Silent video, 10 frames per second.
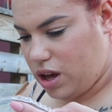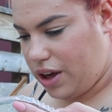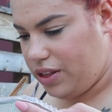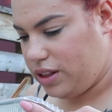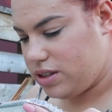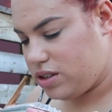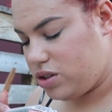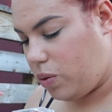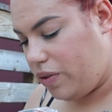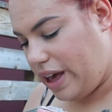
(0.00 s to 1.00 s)
I think this is
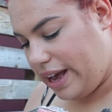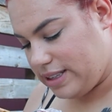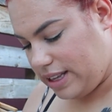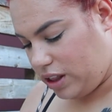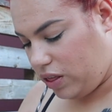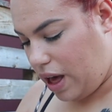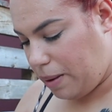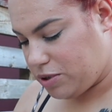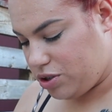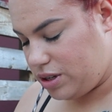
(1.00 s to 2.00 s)
the one that has like the
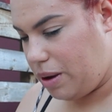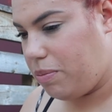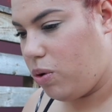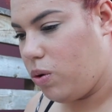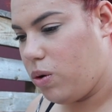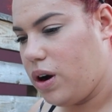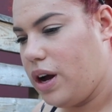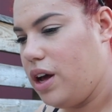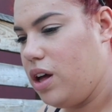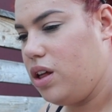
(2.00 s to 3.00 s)
lobster
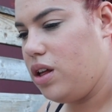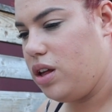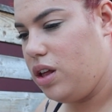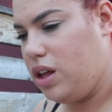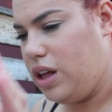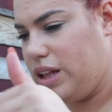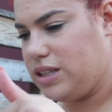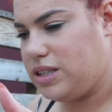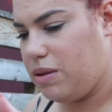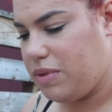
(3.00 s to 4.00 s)
tempura and
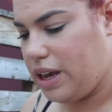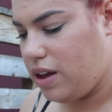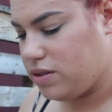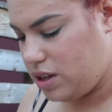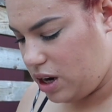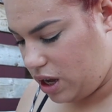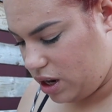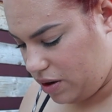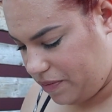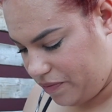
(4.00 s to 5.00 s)
something else in it.
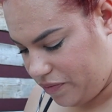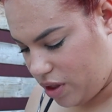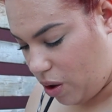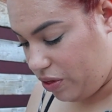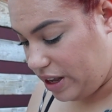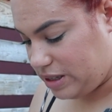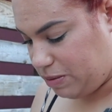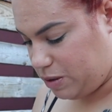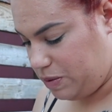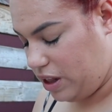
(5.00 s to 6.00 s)
No, this
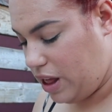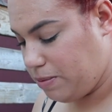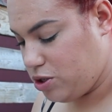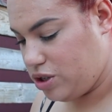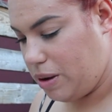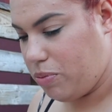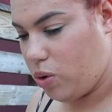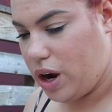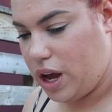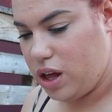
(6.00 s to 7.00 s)
must be the lobster
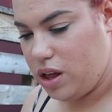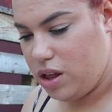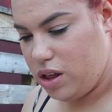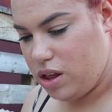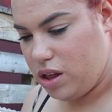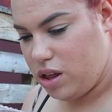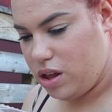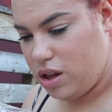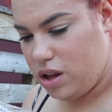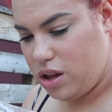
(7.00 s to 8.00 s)
tempura.
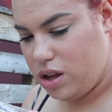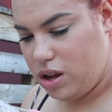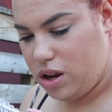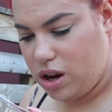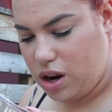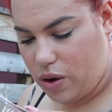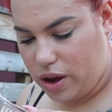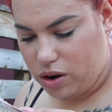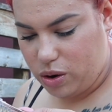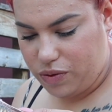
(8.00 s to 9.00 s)
No, I
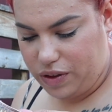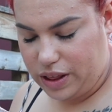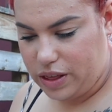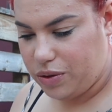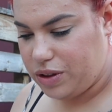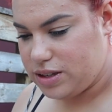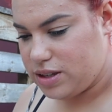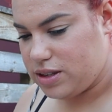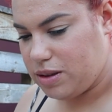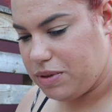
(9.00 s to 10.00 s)
don't know if it, no, this
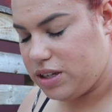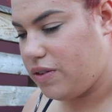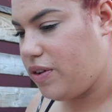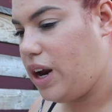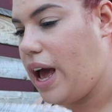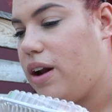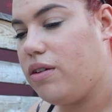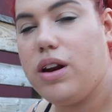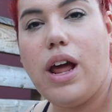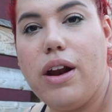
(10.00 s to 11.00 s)
is something different. I
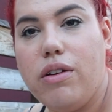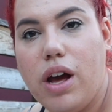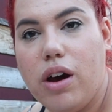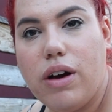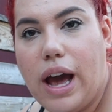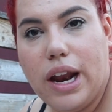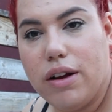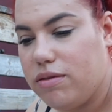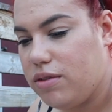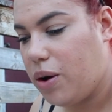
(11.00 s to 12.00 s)
don't know. I
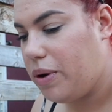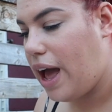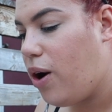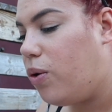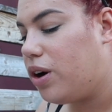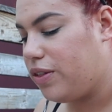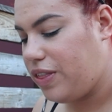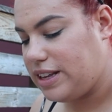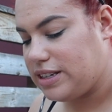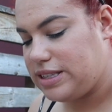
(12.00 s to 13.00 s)
don't know it. order
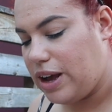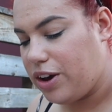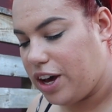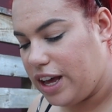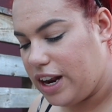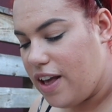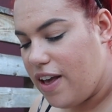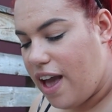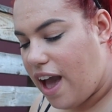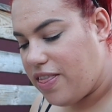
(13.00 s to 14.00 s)
things that sound good,
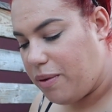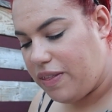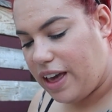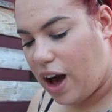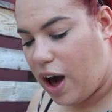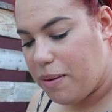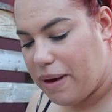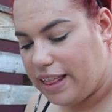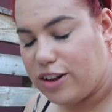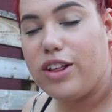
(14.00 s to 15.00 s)
and then when they come,
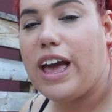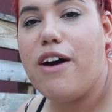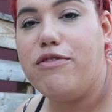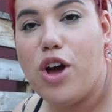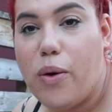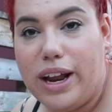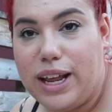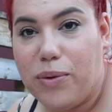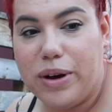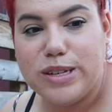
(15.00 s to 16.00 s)
I literally have no
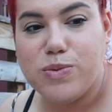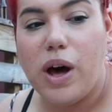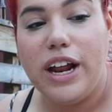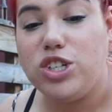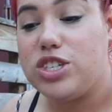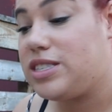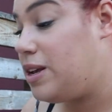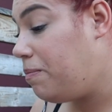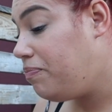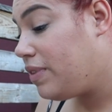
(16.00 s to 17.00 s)
idea what is what. I just
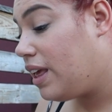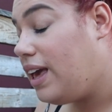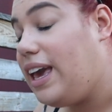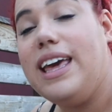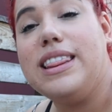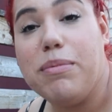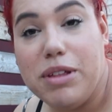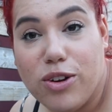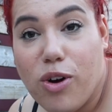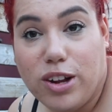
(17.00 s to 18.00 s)
eat them
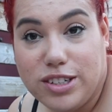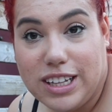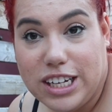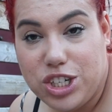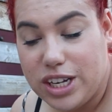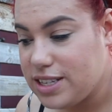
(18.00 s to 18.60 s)
and they're all delicious.